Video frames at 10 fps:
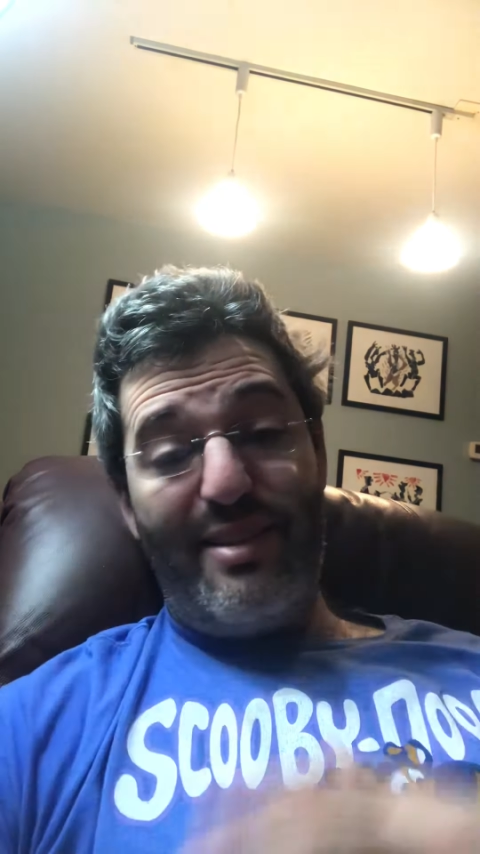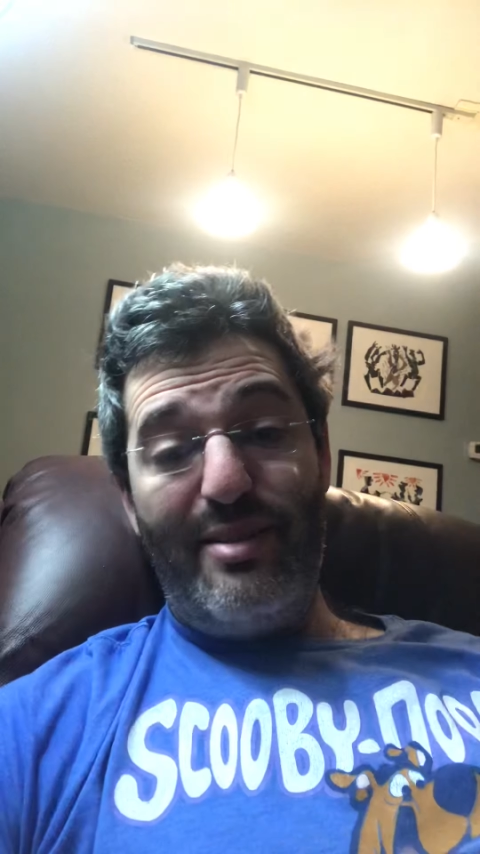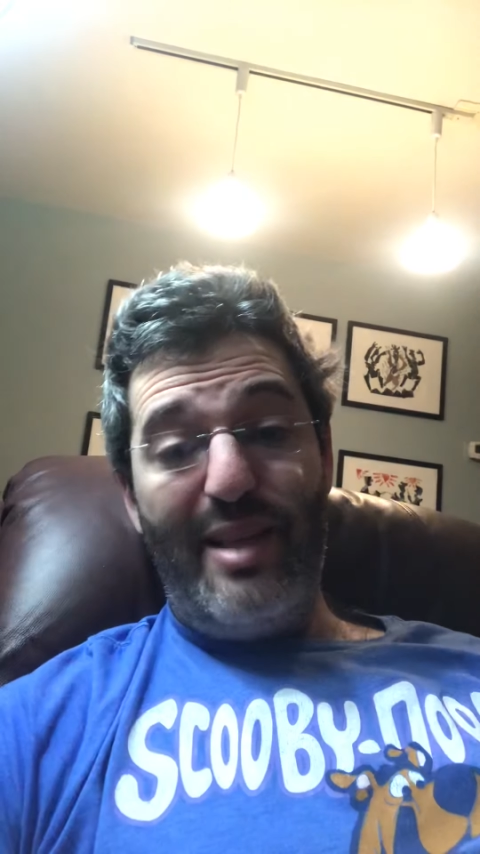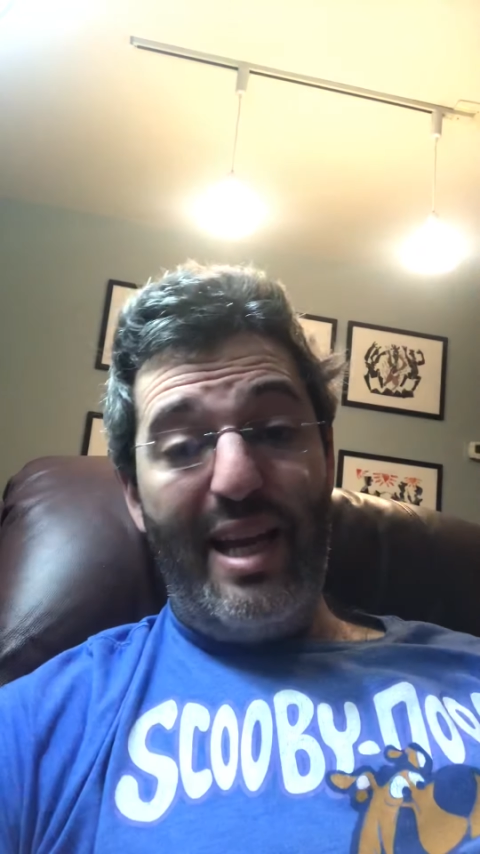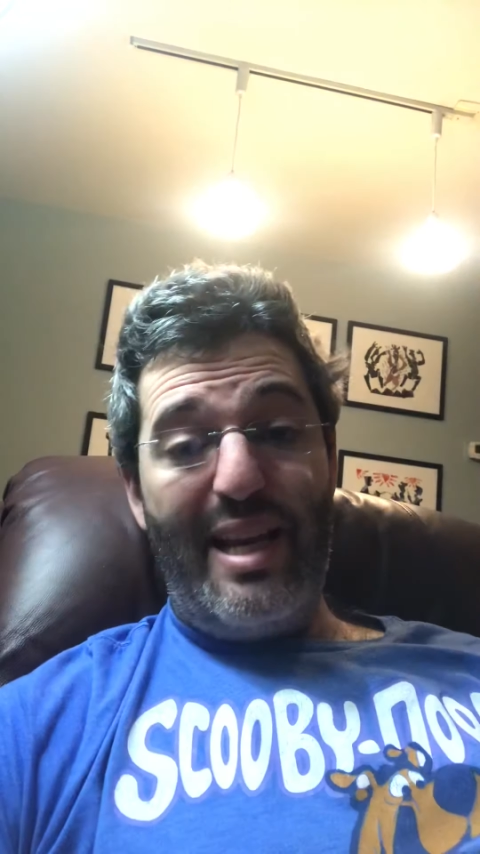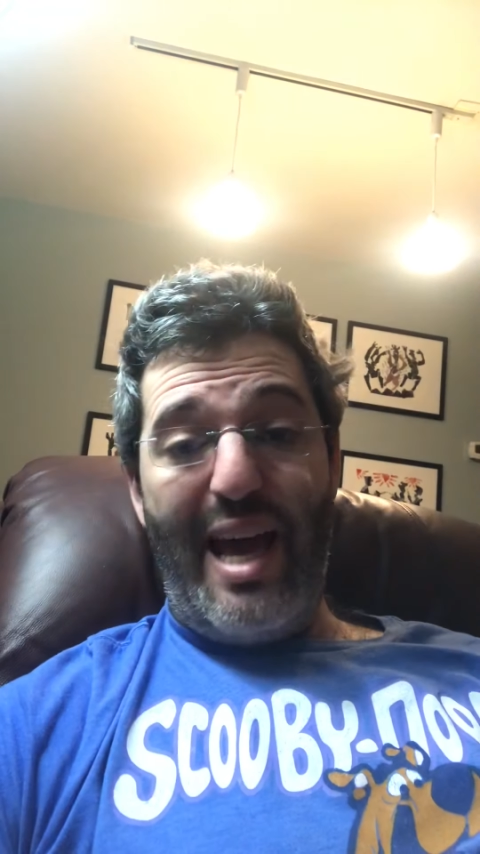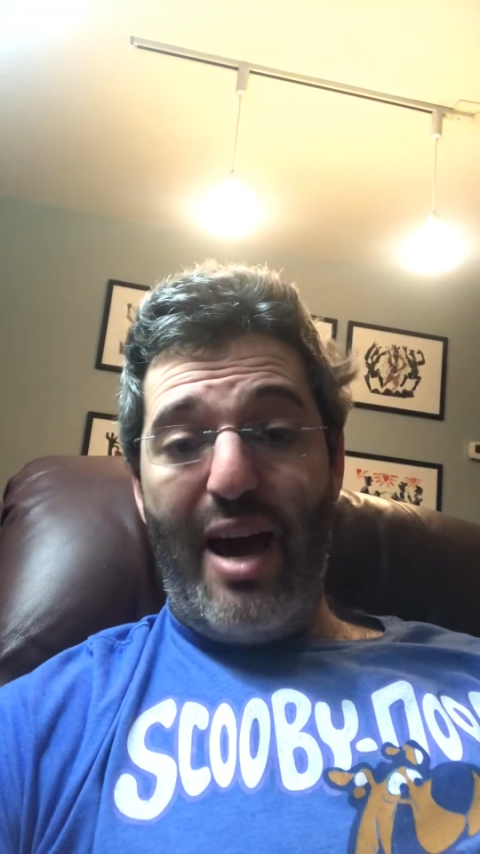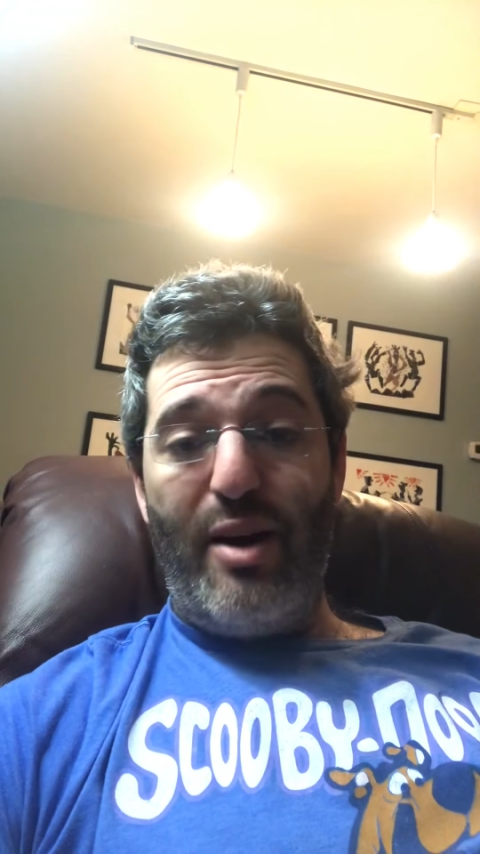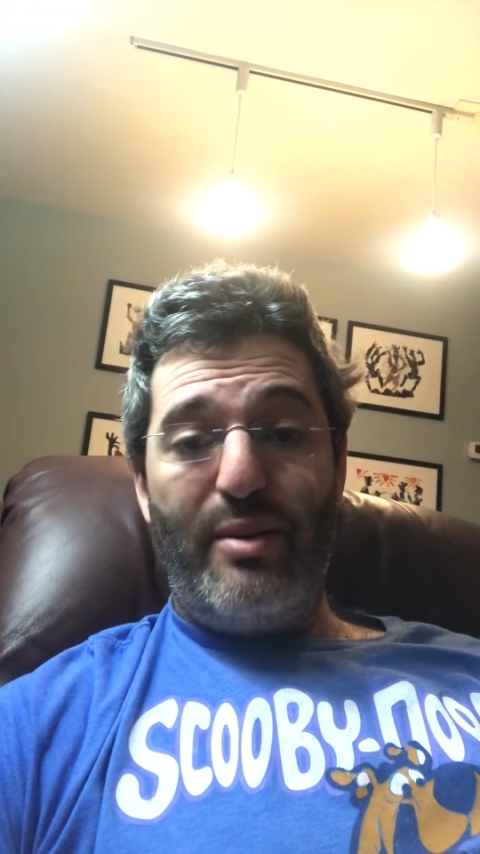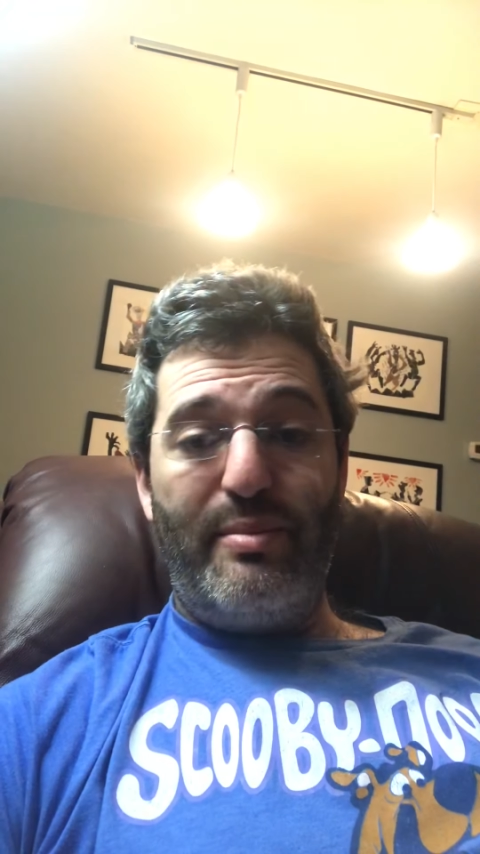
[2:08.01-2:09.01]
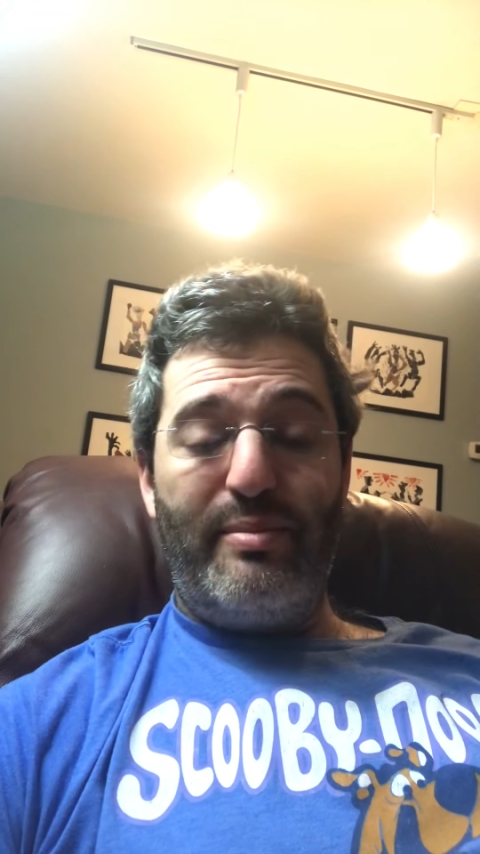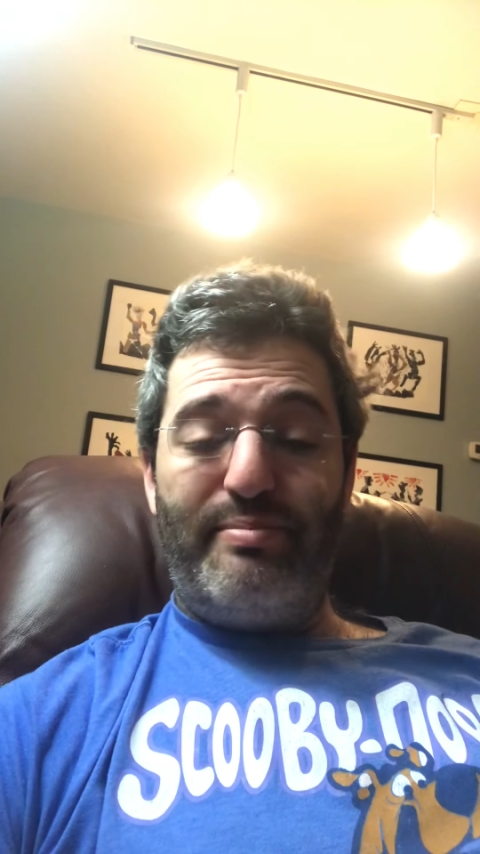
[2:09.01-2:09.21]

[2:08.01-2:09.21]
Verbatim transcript: too late now.